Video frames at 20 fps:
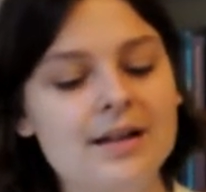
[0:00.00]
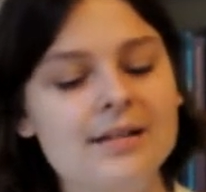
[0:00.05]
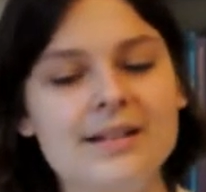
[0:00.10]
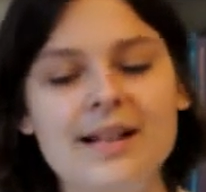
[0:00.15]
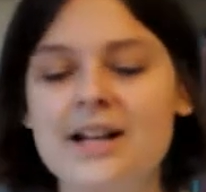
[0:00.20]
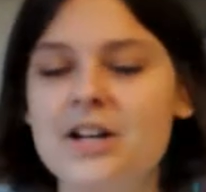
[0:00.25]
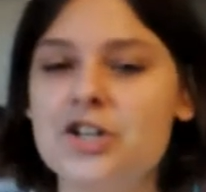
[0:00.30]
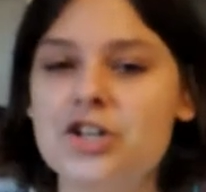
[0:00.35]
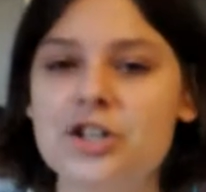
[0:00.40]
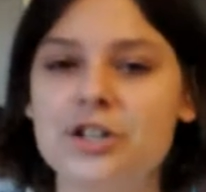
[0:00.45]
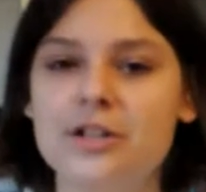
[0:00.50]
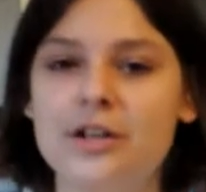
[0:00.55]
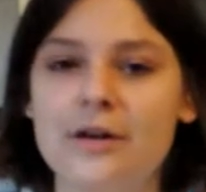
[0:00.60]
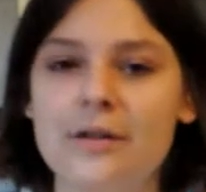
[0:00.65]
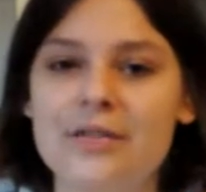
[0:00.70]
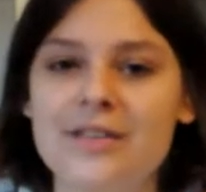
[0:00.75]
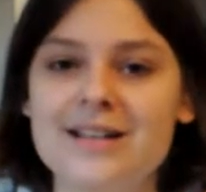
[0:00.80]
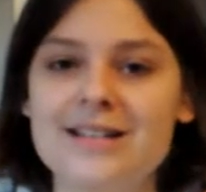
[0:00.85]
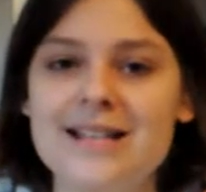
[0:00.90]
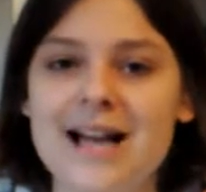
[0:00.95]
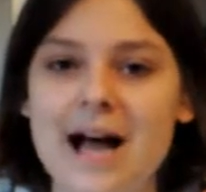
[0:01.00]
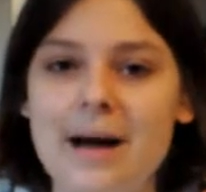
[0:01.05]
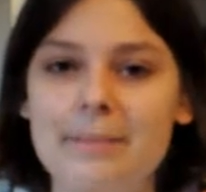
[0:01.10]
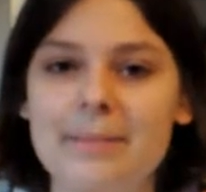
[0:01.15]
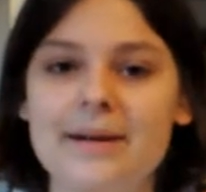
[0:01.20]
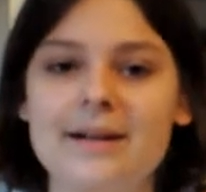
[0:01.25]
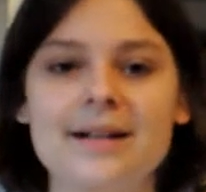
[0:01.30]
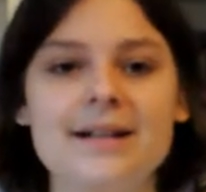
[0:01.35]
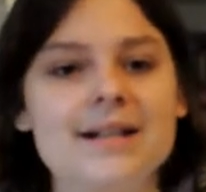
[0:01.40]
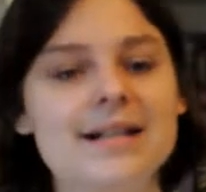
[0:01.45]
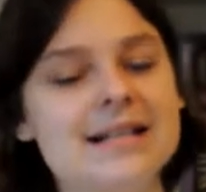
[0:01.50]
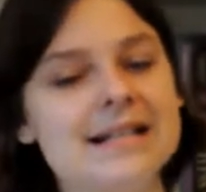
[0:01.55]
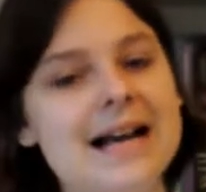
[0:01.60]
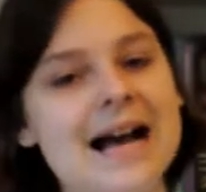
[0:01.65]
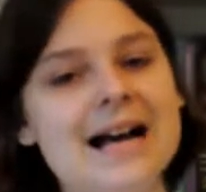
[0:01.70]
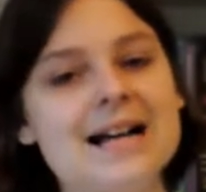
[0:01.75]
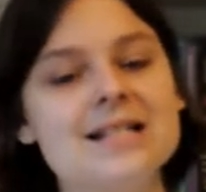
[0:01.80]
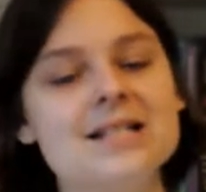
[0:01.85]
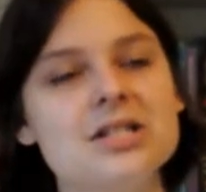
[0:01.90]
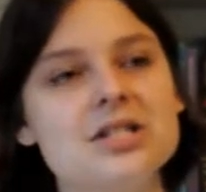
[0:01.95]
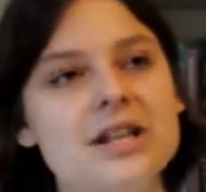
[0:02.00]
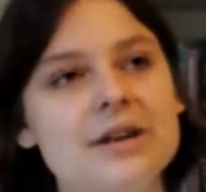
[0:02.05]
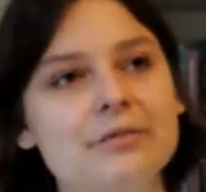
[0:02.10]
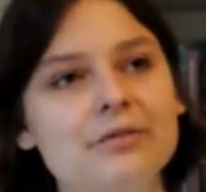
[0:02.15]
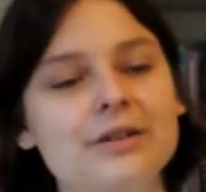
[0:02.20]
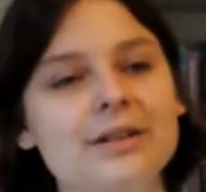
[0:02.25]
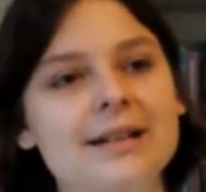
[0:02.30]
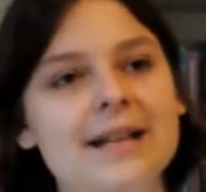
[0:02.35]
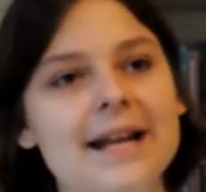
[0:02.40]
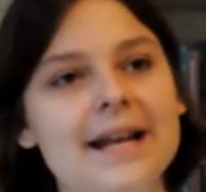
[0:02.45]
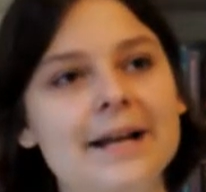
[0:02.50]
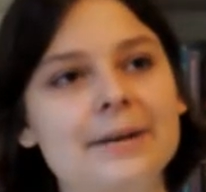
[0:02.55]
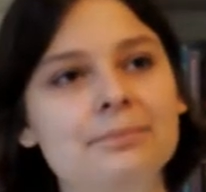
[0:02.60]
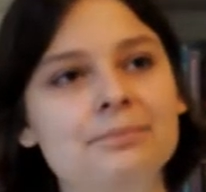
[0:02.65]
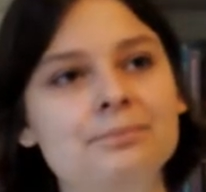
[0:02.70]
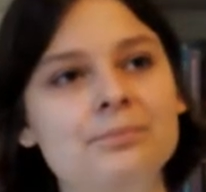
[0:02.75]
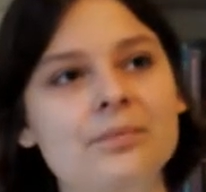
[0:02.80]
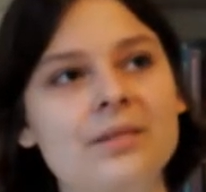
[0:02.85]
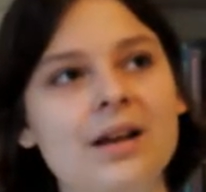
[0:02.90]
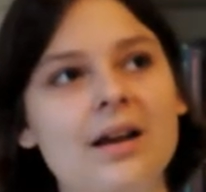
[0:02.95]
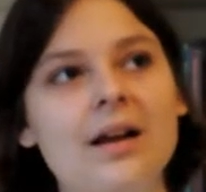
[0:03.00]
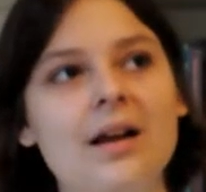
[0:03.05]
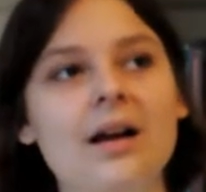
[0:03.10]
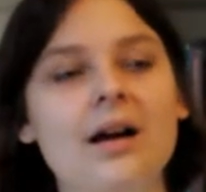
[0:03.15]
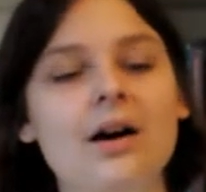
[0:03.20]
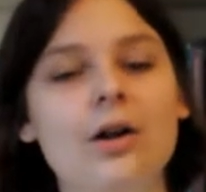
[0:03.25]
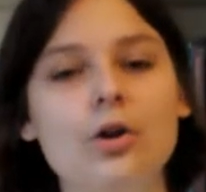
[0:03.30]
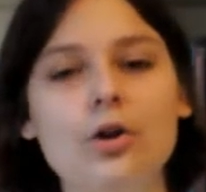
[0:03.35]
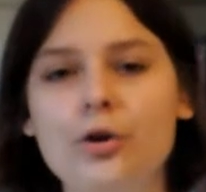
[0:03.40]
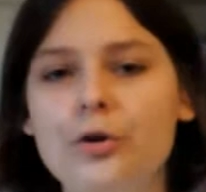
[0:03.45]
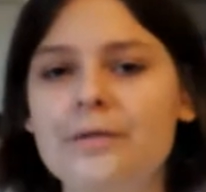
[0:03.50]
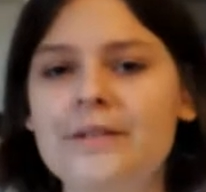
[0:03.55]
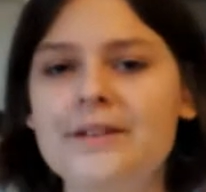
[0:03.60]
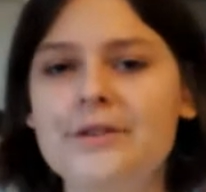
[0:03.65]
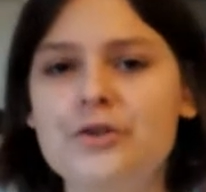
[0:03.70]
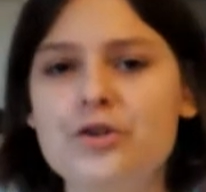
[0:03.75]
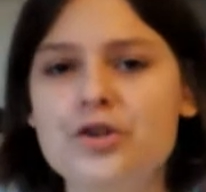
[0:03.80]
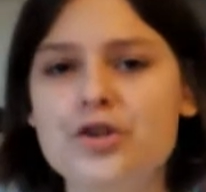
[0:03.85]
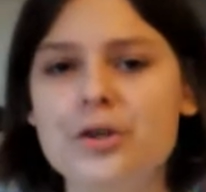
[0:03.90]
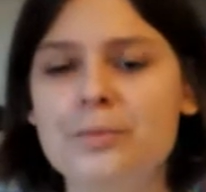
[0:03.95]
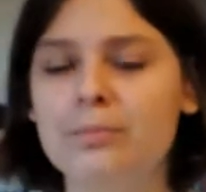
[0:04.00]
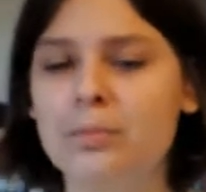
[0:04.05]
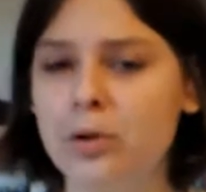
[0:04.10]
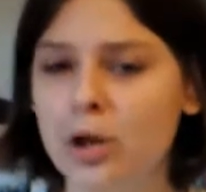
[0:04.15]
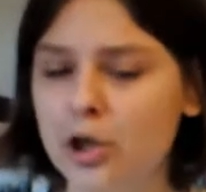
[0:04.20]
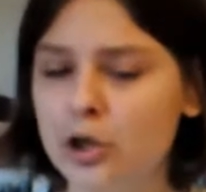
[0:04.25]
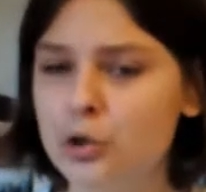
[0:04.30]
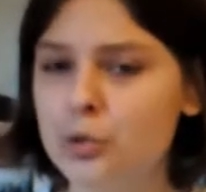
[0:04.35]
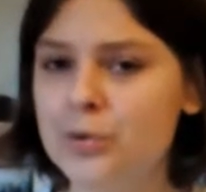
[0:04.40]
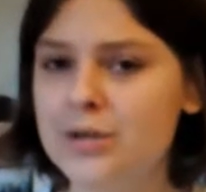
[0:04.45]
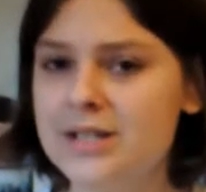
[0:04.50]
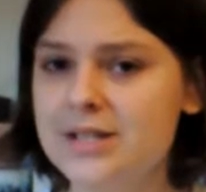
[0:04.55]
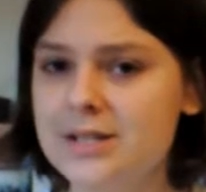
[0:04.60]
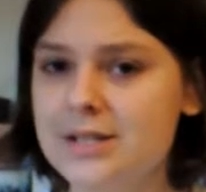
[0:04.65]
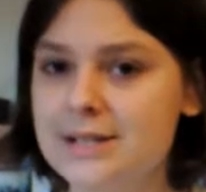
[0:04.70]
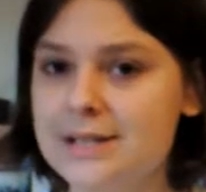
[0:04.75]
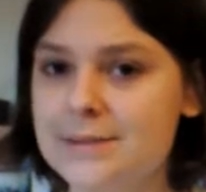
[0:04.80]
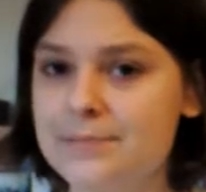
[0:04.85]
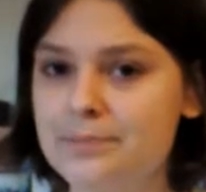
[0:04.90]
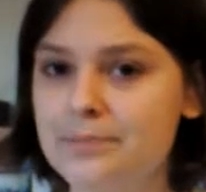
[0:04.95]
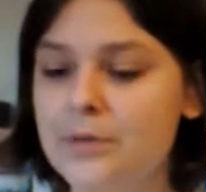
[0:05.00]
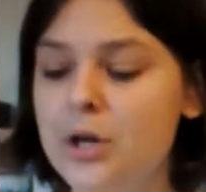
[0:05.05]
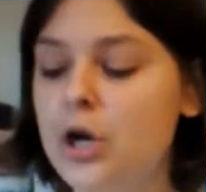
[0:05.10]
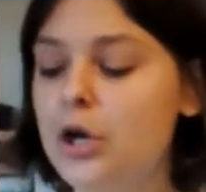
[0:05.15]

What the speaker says: then a shitload of things happen, and it has definitely a lot of interesting plot twists.